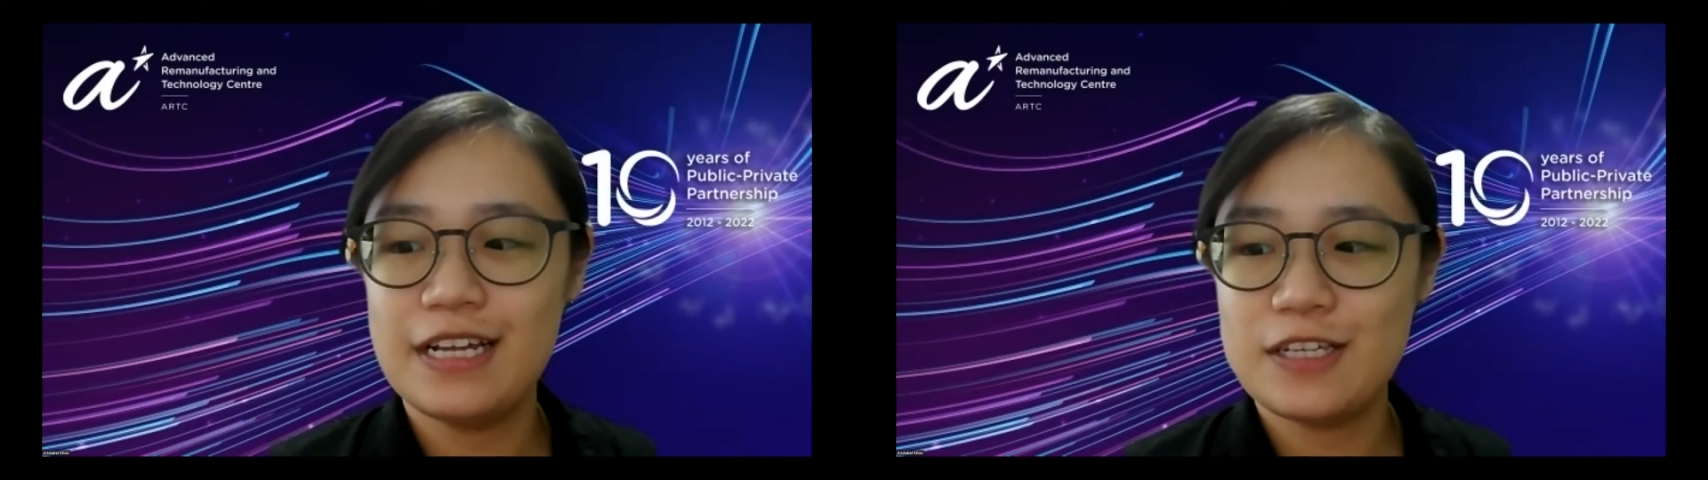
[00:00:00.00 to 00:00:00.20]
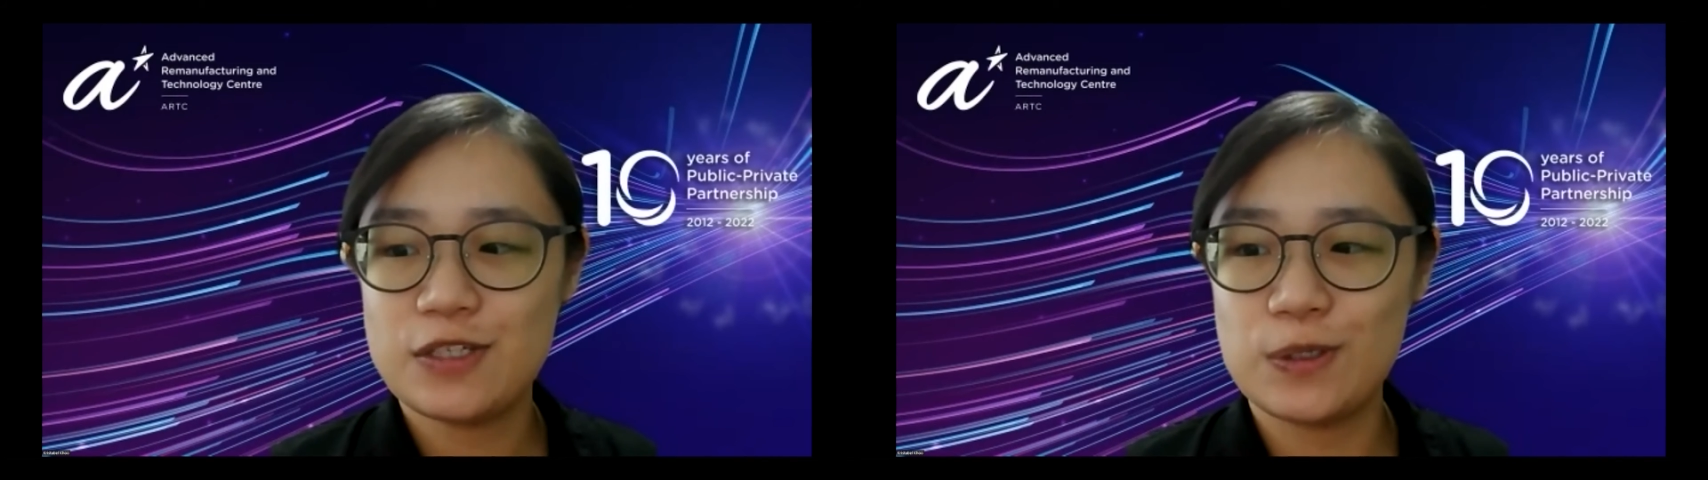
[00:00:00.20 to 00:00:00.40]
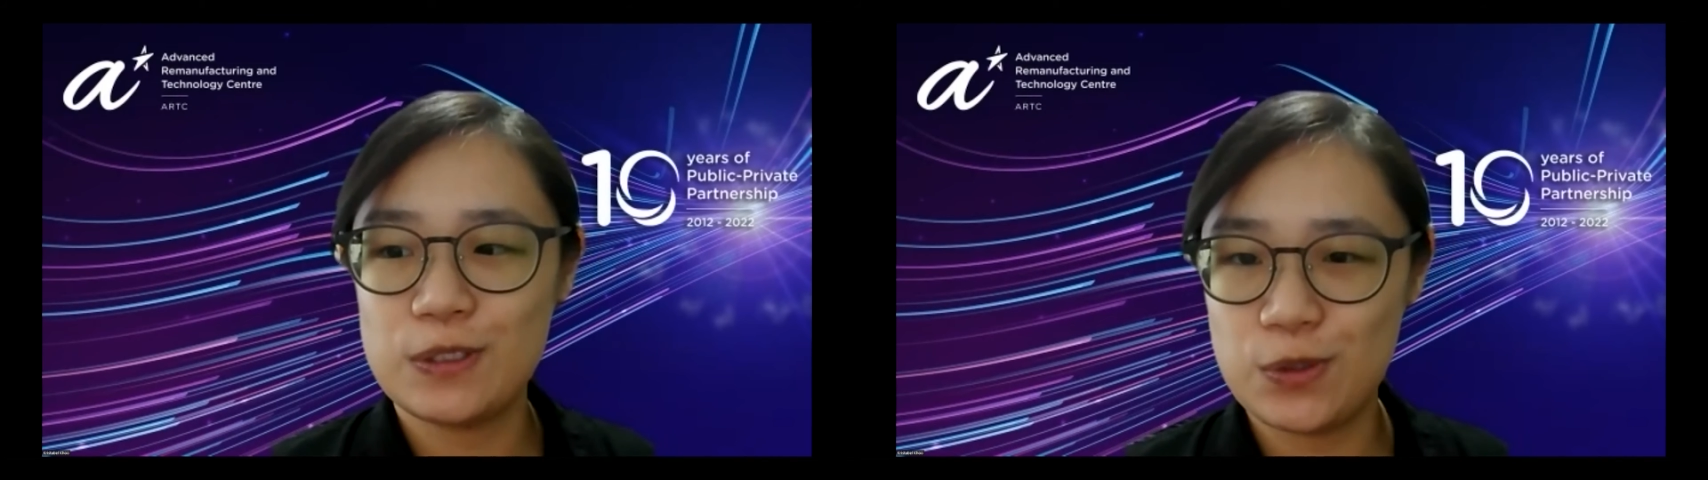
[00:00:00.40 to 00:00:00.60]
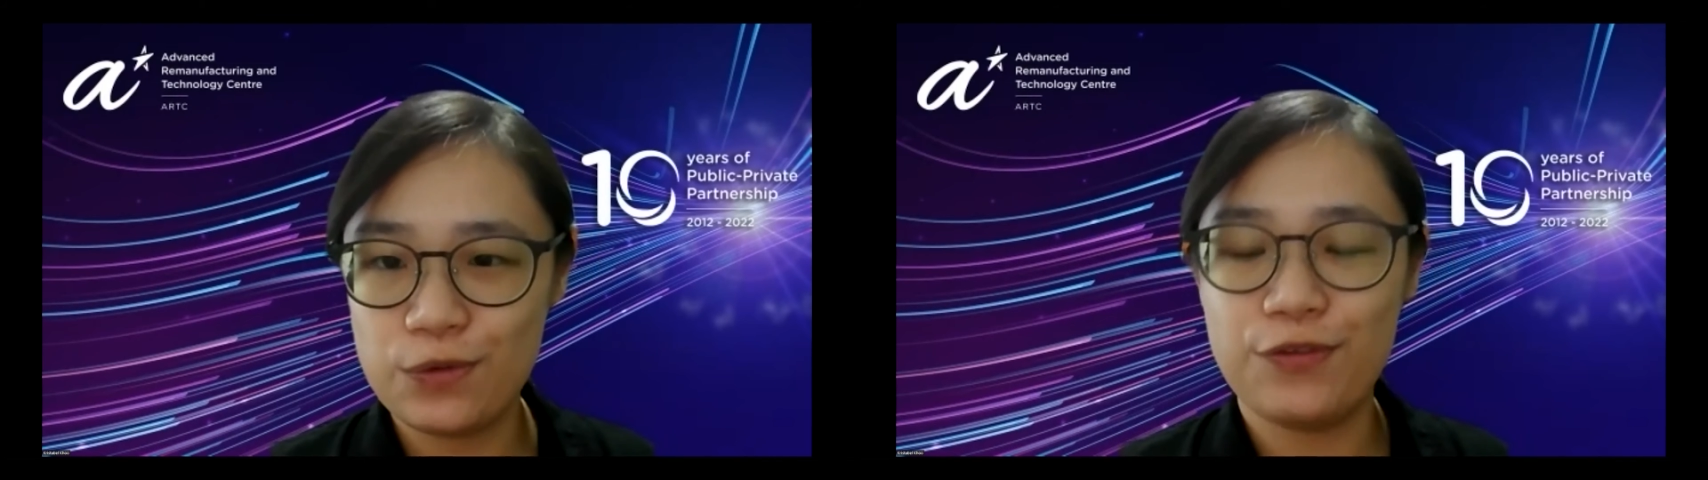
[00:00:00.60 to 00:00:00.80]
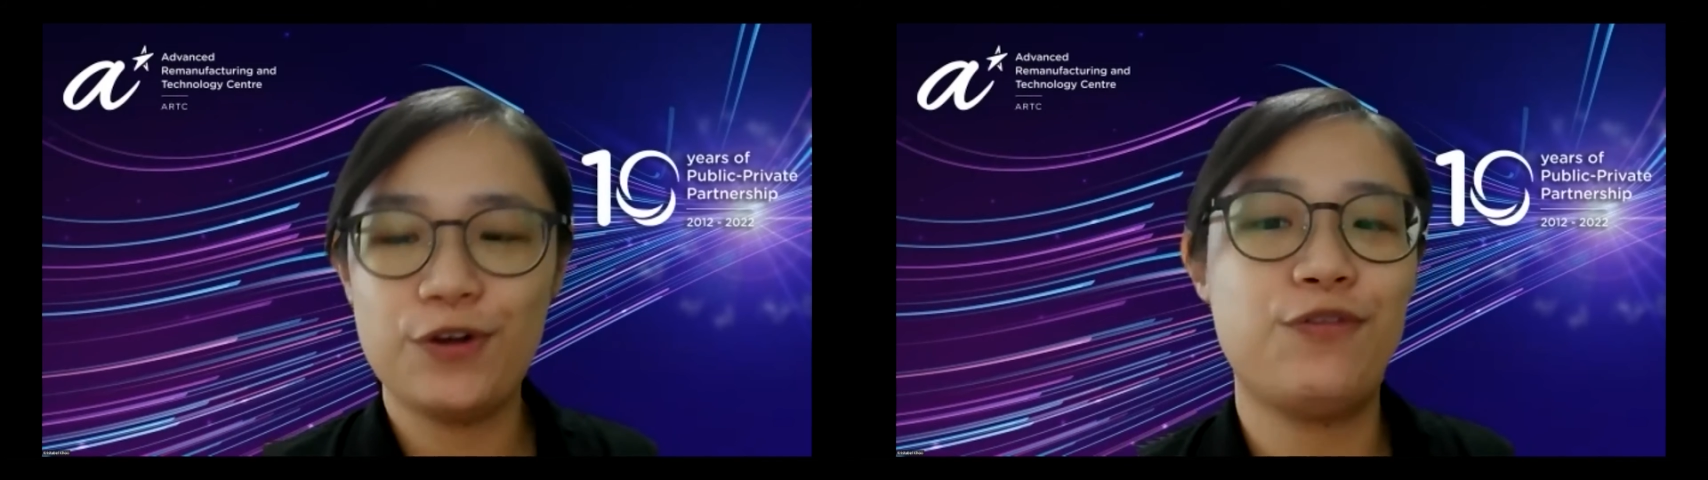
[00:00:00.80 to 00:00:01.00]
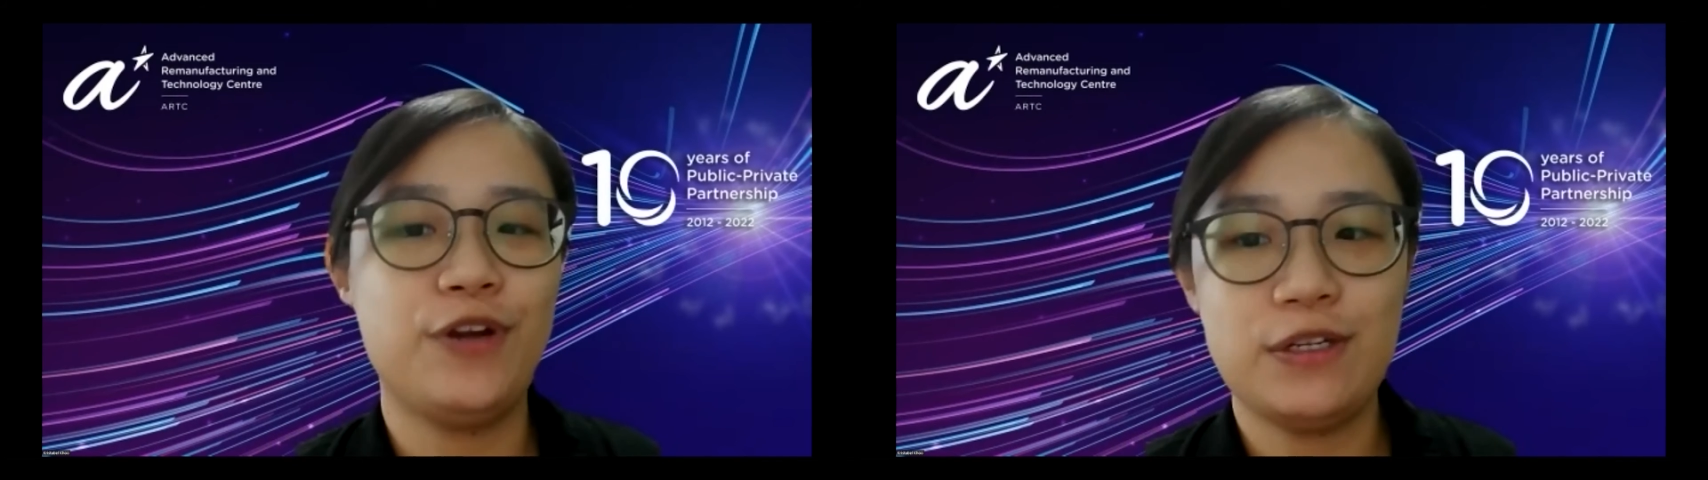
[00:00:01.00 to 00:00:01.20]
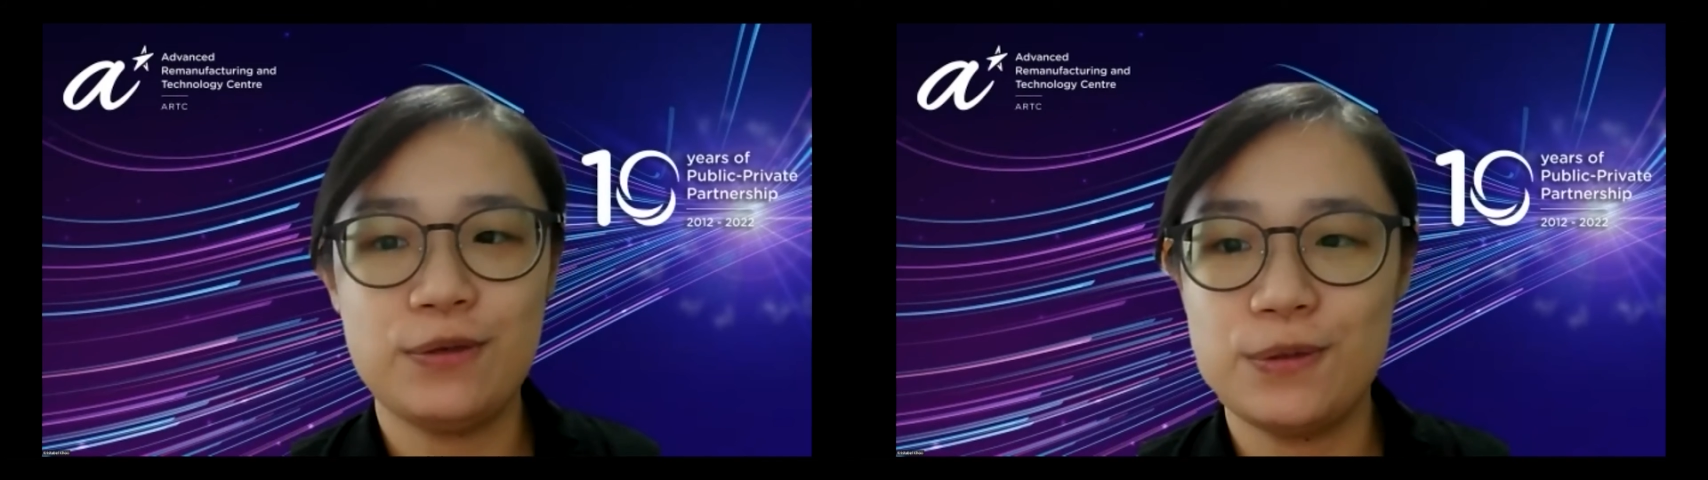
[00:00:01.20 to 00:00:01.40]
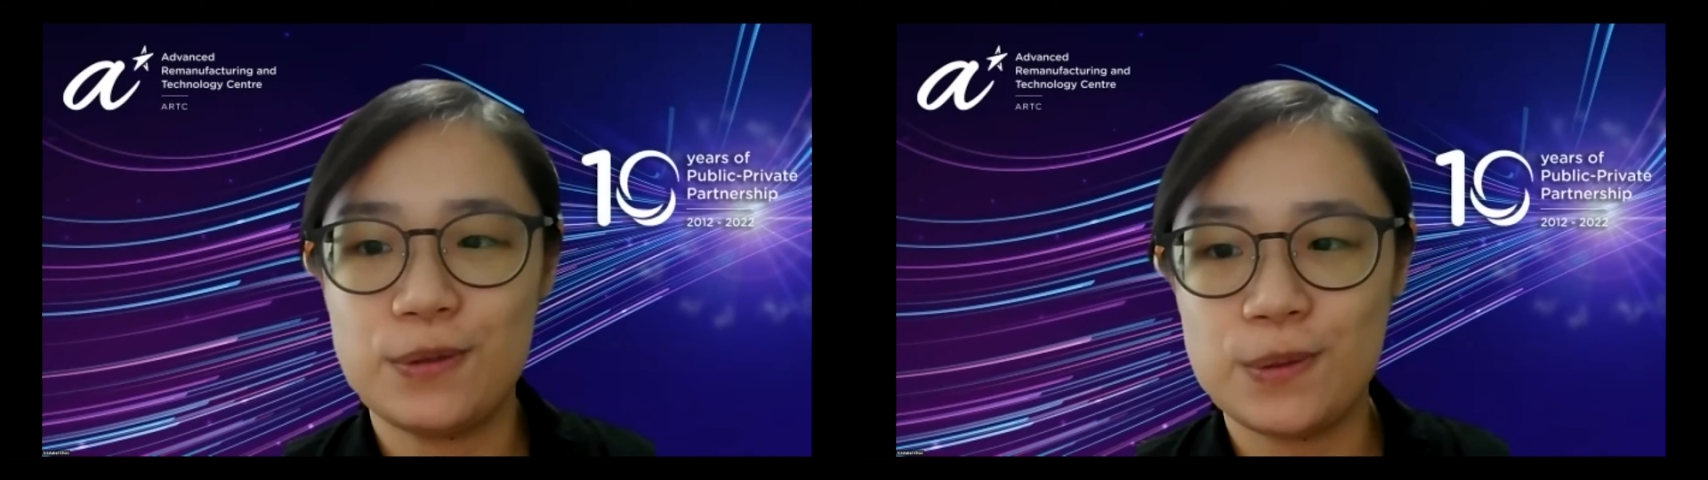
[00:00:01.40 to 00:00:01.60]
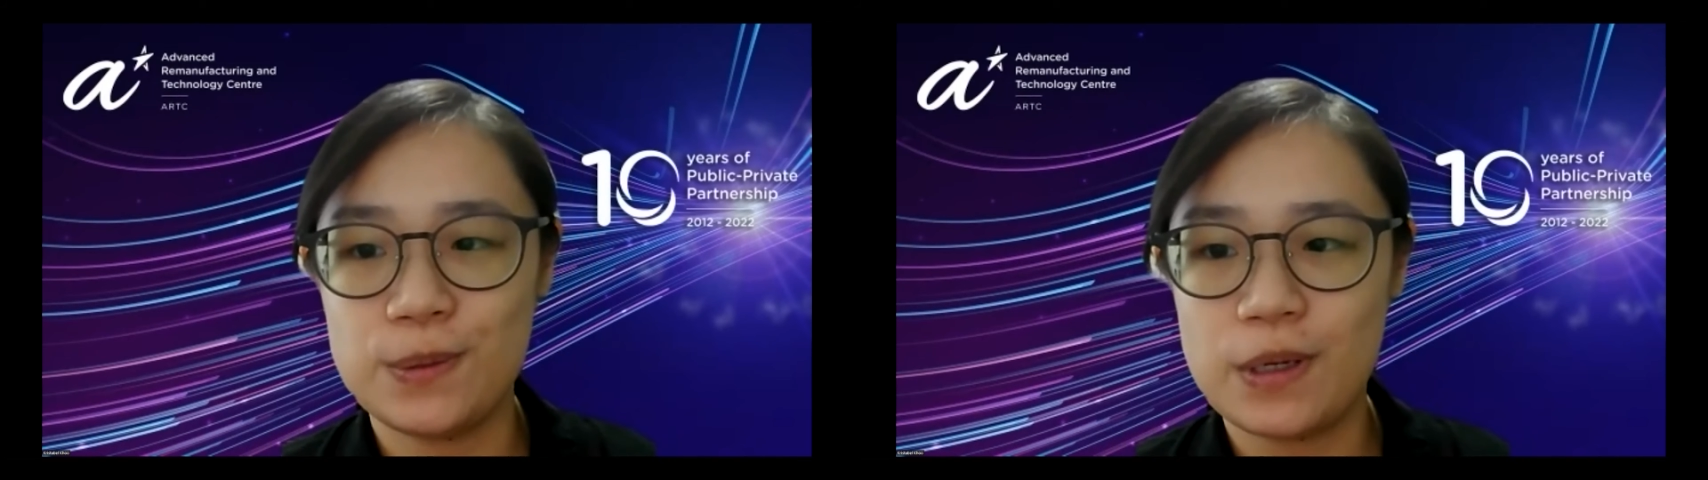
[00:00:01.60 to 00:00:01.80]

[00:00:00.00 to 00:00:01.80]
So do feel free to